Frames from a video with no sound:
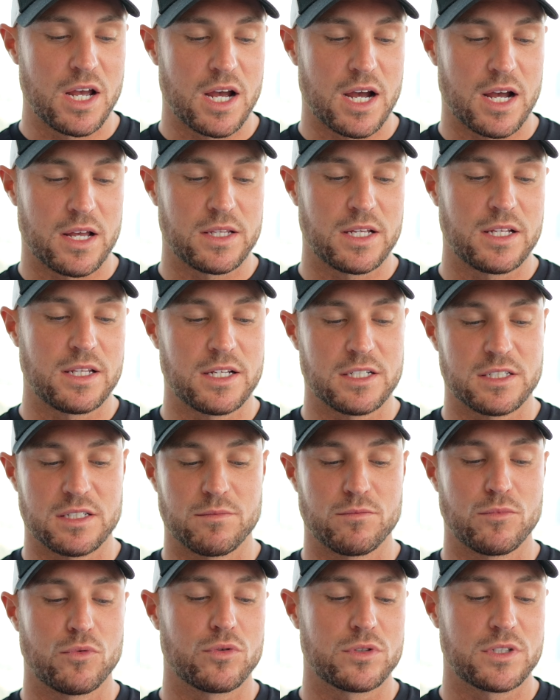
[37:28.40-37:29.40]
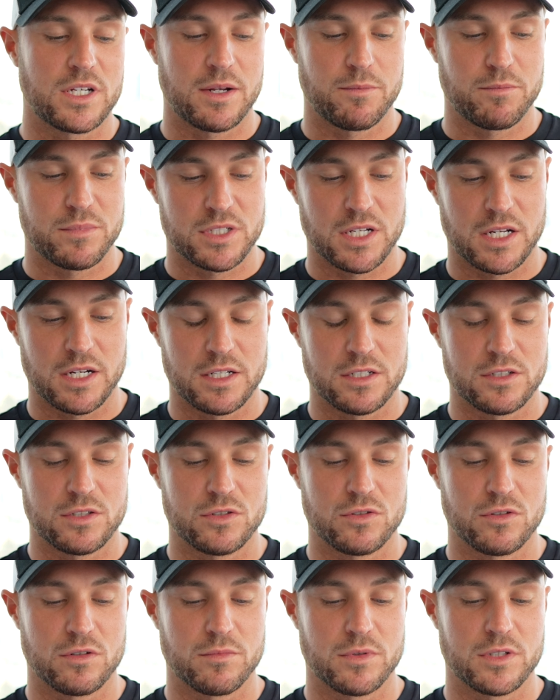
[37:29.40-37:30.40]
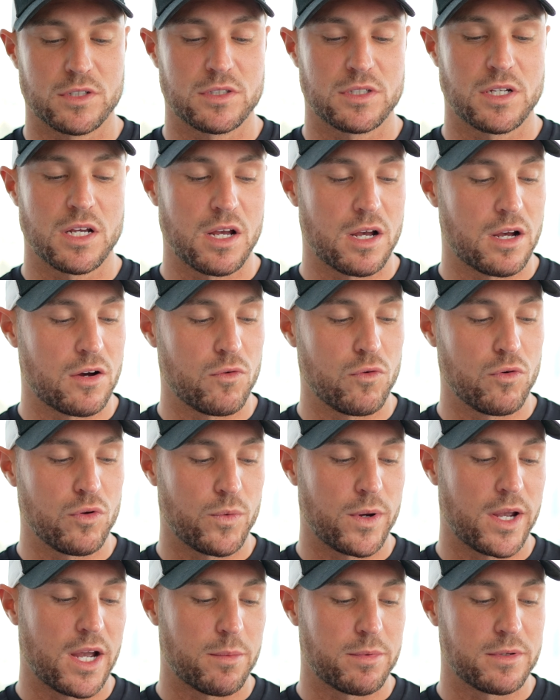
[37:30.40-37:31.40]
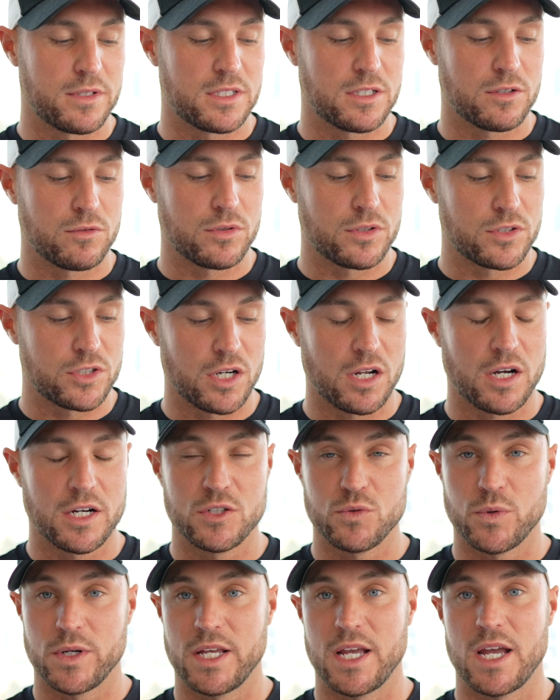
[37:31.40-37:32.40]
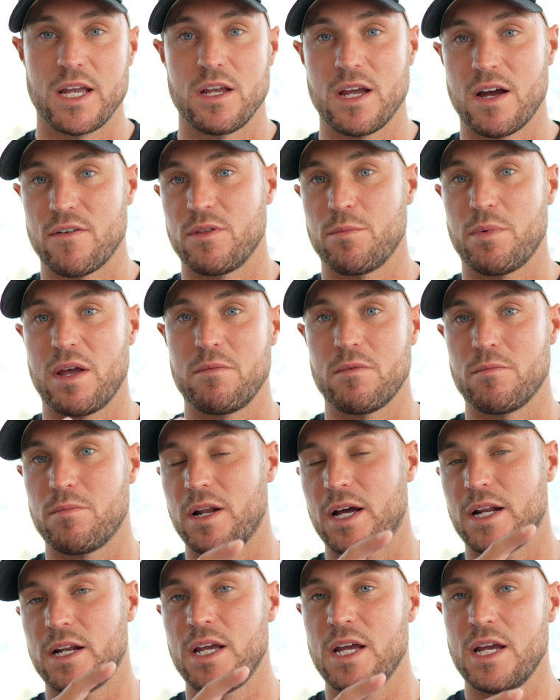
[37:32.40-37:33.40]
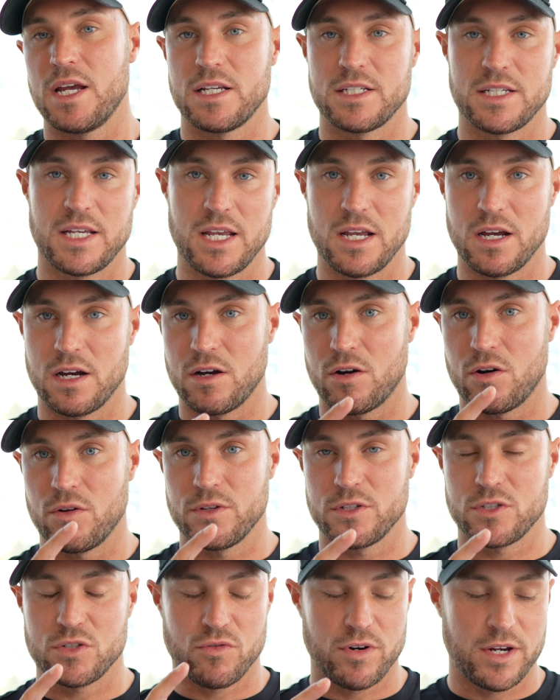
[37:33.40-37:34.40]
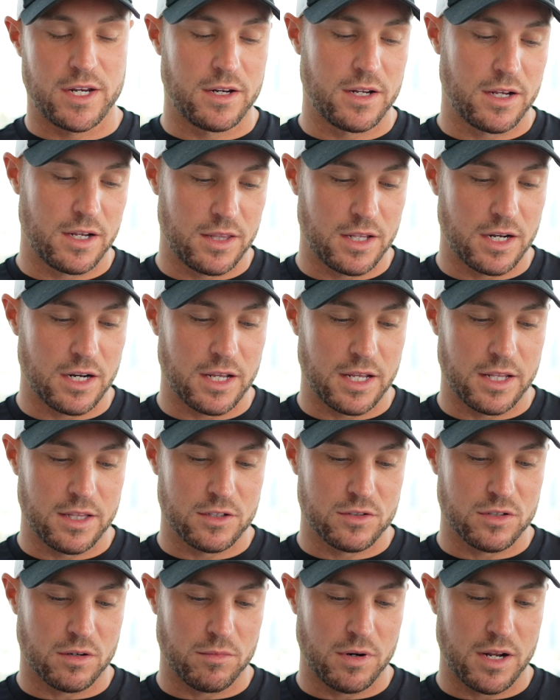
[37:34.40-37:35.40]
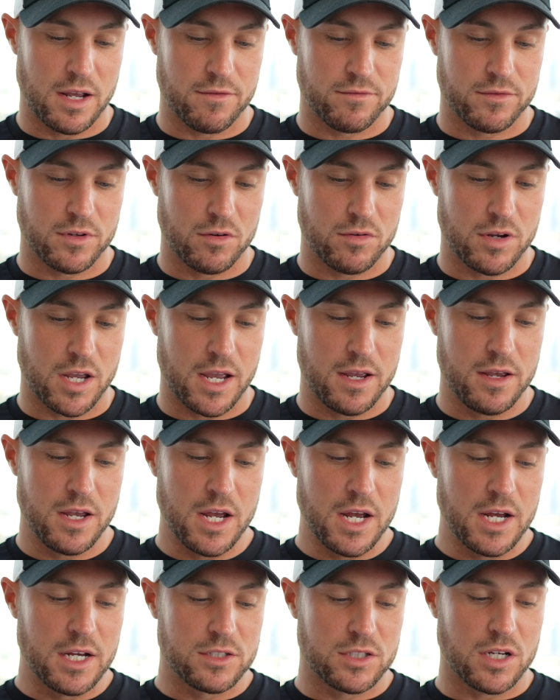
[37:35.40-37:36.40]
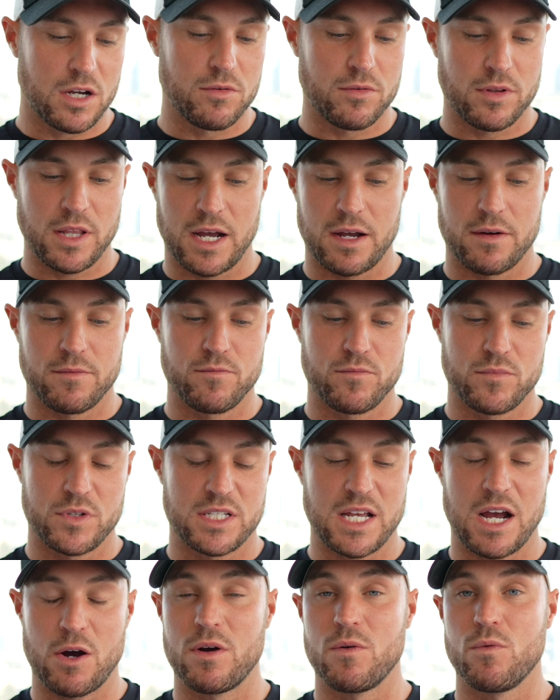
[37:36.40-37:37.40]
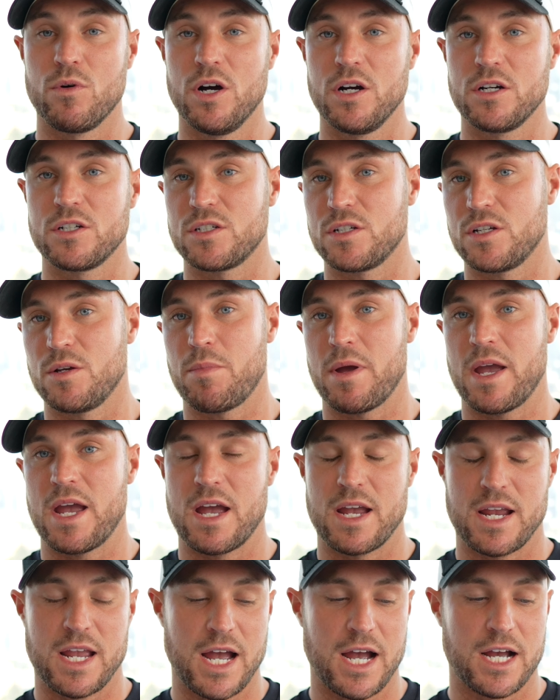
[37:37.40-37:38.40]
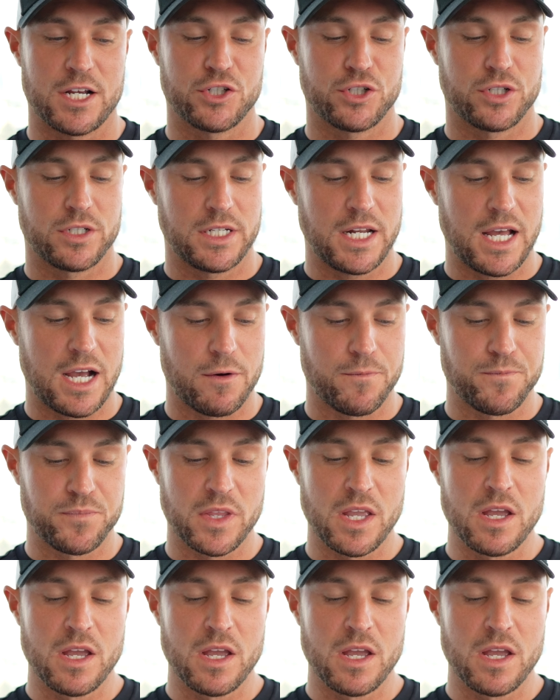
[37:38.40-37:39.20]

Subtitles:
and then there's some more 10% installments all the way up until July 28. You have the payment plan. It's here on the screen in the top left. Okay, so that is how it works. You pay it cash. Now,